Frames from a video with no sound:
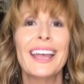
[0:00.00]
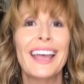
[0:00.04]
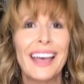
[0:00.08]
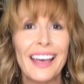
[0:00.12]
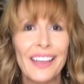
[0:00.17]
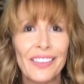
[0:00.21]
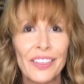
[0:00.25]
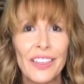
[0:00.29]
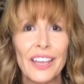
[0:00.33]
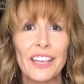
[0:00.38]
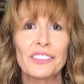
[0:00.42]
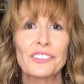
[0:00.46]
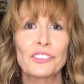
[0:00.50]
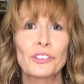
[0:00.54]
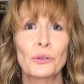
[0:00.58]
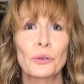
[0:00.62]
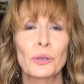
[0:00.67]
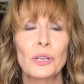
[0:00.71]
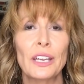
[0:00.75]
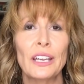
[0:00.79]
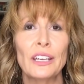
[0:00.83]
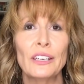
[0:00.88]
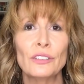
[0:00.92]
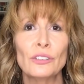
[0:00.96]
And that's
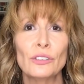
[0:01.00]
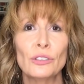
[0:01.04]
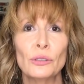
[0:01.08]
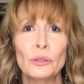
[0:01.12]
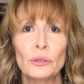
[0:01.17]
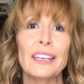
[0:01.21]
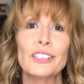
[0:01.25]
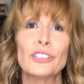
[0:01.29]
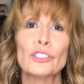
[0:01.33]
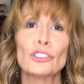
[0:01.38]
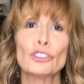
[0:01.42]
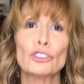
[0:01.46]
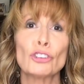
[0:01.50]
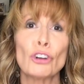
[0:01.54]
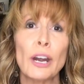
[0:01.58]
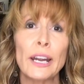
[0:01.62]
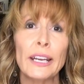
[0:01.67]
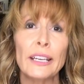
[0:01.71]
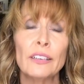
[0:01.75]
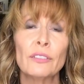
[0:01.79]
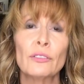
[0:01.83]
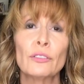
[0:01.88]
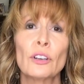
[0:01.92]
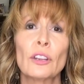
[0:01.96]
okay too. Try
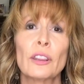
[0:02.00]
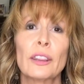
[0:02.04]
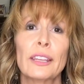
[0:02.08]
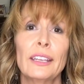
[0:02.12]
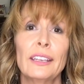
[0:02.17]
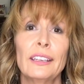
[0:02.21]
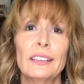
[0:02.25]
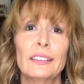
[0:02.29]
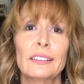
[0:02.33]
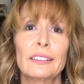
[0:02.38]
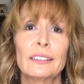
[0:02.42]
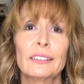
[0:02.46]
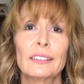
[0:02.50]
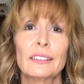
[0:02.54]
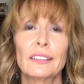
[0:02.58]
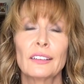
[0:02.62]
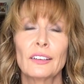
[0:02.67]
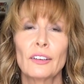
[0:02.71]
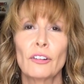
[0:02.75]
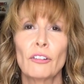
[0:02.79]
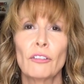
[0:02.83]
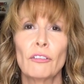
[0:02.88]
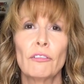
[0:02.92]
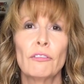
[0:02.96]
different things,
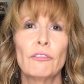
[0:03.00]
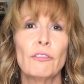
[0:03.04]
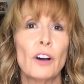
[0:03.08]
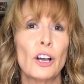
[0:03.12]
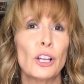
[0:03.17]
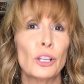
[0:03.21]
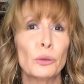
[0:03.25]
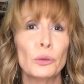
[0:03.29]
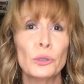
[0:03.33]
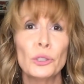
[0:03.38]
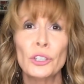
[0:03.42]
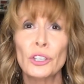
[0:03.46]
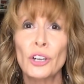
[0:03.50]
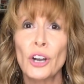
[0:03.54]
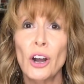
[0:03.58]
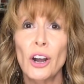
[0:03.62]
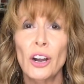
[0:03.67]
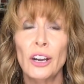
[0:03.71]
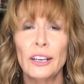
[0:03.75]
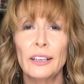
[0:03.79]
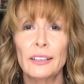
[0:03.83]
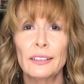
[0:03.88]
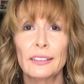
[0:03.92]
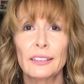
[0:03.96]
follow your
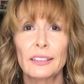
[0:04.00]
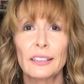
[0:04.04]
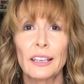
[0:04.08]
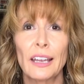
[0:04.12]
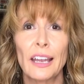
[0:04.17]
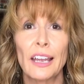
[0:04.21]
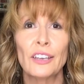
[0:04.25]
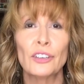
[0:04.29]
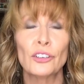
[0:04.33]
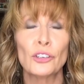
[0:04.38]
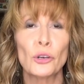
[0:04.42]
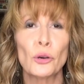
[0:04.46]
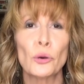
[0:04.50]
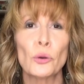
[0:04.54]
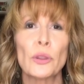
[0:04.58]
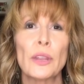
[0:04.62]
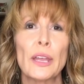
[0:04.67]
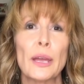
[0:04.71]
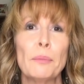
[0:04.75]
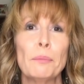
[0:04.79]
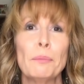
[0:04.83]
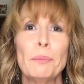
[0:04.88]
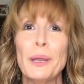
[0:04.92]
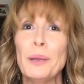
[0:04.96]
heart, and know
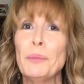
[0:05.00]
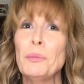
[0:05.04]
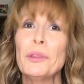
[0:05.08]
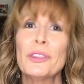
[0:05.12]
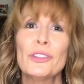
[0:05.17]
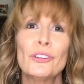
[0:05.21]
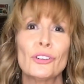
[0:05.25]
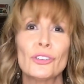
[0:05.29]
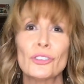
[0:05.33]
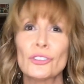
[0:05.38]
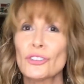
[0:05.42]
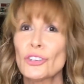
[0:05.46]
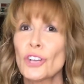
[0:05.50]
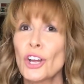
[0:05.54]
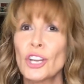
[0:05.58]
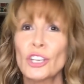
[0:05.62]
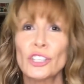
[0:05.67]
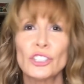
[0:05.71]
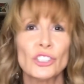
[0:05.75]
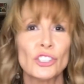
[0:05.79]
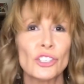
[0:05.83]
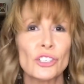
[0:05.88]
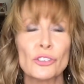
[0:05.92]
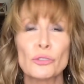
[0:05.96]
that maybe there's
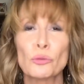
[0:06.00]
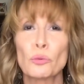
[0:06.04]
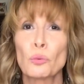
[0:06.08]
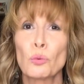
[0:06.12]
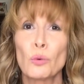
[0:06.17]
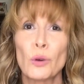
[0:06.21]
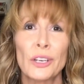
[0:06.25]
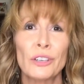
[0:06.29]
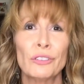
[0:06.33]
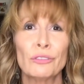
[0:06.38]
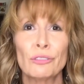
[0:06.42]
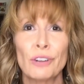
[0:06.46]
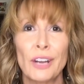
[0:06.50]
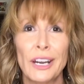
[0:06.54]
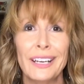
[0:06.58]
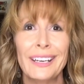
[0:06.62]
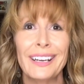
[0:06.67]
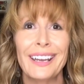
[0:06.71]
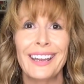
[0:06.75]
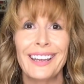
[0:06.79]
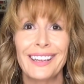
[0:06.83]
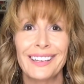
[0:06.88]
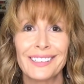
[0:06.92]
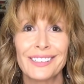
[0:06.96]
not just one right
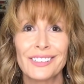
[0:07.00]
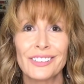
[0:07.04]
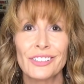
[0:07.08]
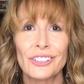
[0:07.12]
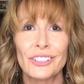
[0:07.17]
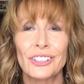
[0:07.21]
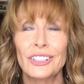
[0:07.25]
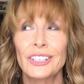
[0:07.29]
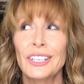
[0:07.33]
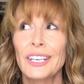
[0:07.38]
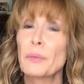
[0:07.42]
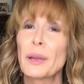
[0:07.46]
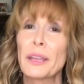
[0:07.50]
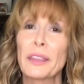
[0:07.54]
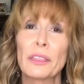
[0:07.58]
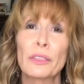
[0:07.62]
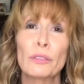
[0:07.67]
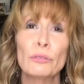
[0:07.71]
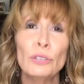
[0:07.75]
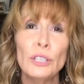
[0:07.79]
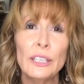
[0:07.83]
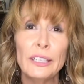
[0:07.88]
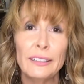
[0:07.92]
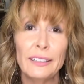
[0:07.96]
answer. My
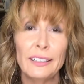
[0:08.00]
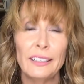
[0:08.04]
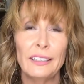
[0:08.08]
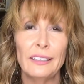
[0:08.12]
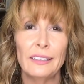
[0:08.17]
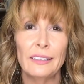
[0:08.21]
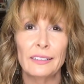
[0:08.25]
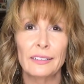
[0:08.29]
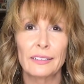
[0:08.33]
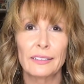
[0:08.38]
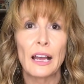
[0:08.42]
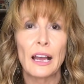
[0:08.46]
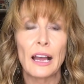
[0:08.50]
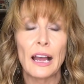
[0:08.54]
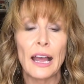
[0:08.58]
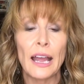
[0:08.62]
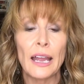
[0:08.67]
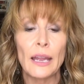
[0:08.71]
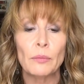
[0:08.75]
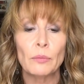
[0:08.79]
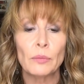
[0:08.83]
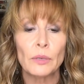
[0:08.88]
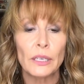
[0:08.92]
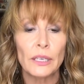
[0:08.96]
three teens, I
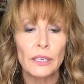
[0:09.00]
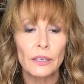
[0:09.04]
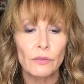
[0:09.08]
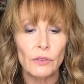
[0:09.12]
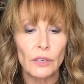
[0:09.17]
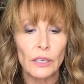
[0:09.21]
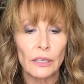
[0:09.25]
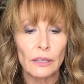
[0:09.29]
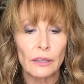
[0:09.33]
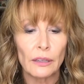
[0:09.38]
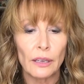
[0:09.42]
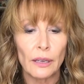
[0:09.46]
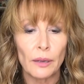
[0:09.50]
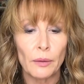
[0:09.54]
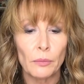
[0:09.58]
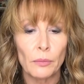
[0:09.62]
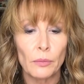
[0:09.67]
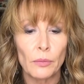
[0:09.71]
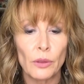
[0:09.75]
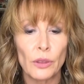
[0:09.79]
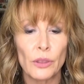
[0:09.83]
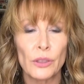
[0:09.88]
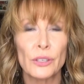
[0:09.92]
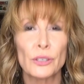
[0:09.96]
am giving
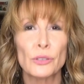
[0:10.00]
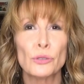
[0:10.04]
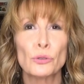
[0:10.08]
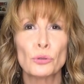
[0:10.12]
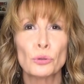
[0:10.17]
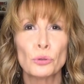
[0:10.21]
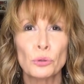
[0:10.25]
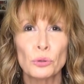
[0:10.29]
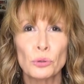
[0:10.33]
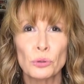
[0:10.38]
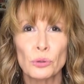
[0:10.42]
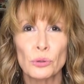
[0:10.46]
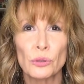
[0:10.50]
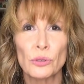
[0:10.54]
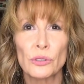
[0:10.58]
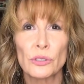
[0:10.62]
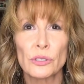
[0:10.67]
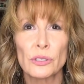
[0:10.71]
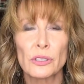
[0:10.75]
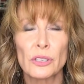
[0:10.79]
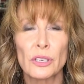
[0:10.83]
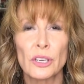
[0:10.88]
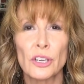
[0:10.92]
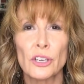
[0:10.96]
them the
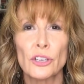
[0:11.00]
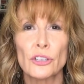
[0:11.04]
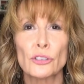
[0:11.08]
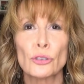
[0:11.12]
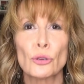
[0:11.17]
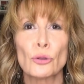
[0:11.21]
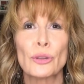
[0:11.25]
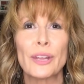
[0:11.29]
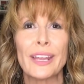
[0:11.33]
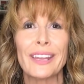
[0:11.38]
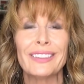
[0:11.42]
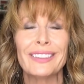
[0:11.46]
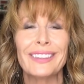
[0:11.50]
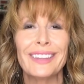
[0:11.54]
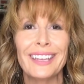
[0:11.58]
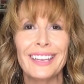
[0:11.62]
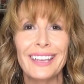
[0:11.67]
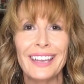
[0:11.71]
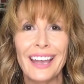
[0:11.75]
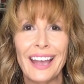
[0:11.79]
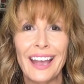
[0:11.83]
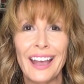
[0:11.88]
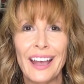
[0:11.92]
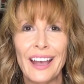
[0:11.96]
tools so that
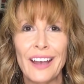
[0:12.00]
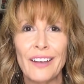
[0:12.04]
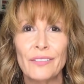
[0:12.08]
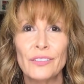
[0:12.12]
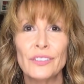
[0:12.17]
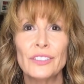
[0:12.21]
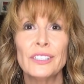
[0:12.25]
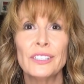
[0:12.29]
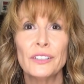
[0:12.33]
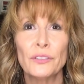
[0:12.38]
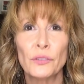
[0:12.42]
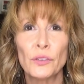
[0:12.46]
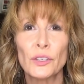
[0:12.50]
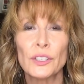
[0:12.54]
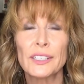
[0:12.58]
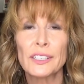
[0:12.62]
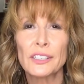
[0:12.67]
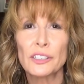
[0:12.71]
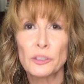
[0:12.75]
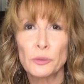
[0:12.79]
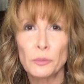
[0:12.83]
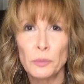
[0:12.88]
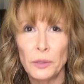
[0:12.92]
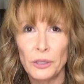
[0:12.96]
they have different
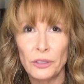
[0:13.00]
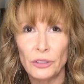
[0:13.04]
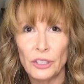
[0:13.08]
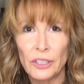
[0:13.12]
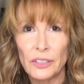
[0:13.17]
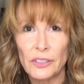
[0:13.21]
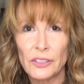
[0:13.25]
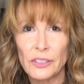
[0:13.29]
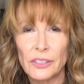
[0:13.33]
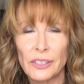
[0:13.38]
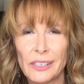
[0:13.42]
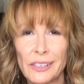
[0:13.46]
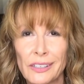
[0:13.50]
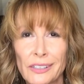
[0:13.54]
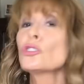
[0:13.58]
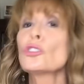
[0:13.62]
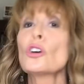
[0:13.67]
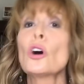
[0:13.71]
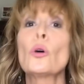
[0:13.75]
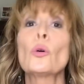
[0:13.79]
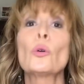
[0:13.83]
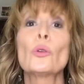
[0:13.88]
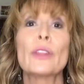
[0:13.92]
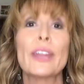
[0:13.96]
experiences,
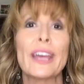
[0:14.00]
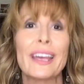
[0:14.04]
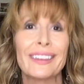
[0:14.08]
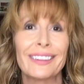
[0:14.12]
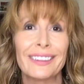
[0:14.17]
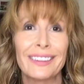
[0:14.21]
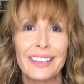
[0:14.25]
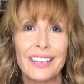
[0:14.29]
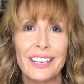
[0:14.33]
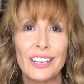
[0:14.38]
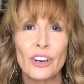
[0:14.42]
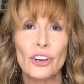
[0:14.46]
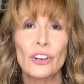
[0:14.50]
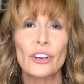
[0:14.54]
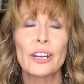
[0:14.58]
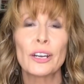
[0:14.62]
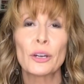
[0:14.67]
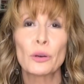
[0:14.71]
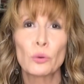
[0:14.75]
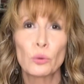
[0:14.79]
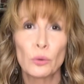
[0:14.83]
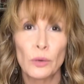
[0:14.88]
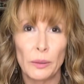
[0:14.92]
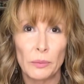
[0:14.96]
so that they are
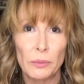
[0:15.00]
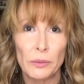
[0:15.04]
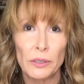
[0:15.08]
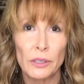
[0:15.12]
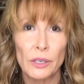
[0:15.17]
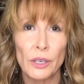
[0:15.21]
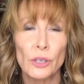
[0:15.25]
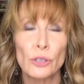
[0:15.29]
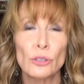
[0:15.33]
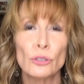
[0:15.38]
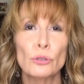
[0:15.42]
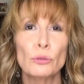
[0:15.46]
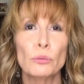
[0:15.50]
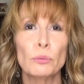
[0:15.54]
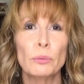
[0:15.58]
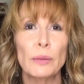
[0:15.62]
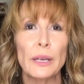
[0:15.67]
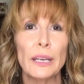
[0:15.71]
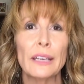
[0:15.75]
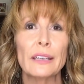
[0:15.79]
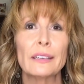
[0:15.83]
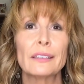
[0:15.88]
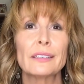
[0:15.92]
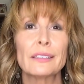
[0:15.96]
equipped to
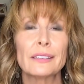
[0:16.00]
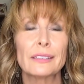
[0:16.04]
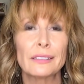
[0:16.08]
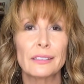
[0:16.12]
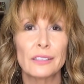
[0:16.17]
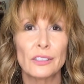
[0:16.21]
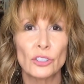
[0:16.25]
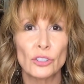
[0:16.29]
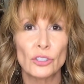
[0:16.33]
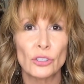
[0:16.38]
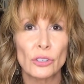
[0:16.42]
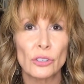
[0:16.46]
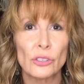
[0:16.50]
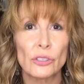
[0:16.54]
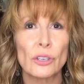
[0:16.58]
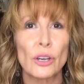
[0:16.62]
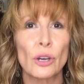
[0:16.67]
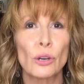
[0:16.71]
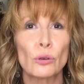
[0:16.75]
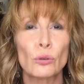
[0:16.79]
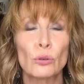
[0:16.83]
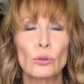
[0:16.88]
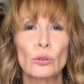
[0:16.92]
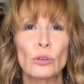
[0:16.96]
make decisions
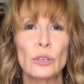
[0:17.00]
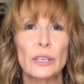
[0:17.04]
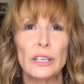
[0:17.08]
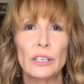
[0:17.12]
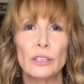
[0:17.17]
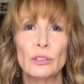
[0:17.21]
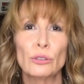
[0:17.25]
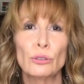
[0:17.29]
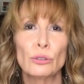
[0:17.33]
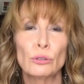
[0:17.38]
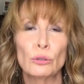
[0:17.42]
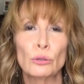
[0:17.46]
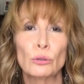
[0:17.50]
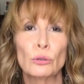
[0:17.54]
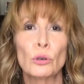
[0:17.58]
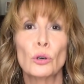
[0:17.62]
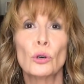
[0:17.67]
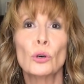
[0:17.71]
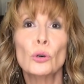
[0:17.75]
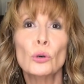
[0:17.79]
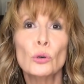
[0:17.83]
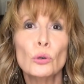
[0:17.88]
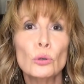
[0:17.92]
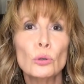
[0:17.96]
according to
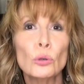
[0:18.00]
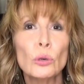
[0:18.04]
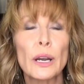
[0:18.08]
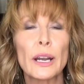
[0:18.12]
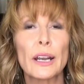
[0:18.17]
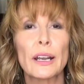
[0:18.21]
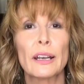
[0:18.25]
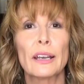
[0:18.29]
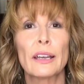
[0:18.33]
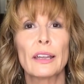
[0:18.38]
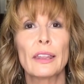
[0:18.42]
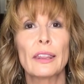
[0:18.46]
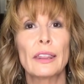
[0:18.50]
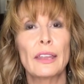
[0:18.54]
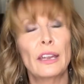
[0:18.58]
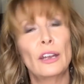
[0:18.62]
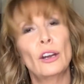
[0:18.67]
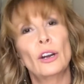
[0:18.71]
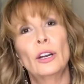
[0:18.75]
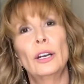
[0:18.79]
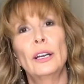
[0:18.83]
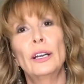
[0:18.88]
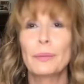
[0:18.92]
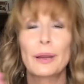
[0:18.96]
who they
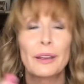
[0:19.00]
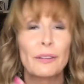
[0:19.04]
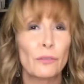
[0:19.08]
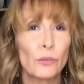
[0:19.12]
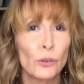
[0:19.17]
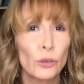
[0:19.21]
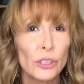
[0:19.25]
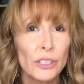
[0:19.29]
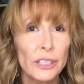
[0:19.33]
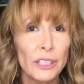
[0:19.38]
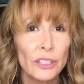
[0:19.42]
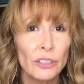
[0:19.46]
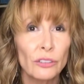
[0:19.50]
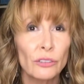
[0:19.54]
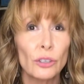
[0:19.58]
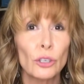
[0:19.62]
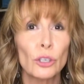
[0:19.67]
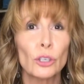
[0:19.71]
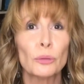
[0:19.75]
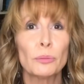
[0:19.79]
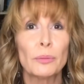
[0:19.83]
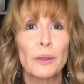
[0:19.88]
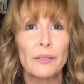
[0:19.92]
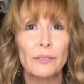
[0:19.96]
are. My
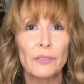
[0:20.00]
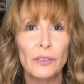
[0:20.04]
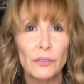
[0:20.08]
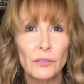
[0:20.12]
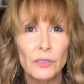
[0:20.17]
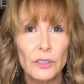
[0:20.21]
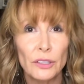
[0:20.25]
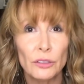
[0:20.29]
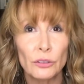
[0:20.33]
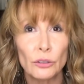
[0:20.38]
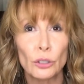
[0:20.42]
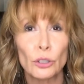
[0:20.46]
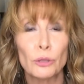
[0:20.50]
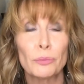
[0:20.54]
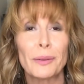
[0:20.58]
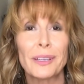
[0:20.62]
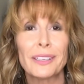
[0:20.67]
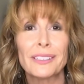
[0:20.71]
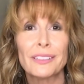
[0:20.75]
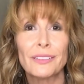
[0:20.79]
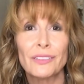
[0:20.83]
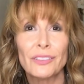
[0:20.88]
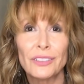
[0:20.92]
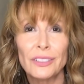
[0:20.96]
14-year-old, my 15-year-old, my
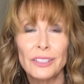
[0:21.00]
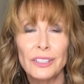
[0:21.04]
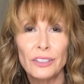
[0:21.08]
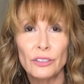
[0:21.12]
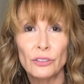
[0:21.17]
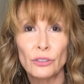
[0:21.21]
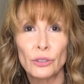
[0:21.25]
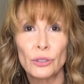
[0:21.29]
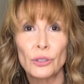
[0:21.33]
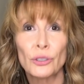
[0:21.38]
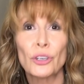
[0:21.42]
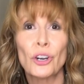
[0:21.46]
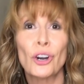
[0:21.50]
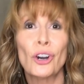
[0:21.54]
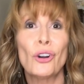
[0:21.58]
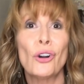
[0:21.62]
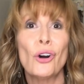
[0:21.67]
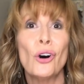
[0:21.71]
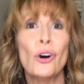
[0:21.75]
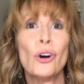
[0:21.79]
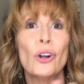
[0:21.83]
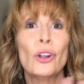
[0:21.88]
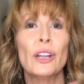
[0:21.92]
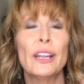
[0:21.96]
17-year-old are
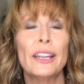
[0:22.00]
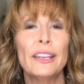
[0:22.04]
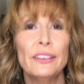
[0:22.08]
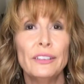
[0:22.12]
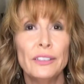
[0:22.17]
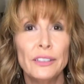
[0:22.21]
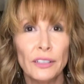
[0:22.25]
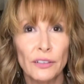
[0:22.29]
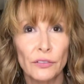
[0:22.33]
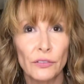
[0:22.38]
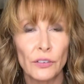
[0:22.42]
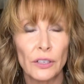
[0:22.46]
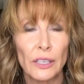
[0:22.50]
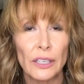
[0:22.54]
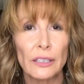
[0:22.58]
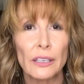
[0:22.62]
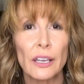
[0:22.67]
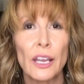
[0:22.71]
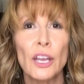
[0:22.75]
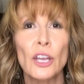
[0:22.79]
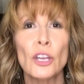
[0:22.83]
all different.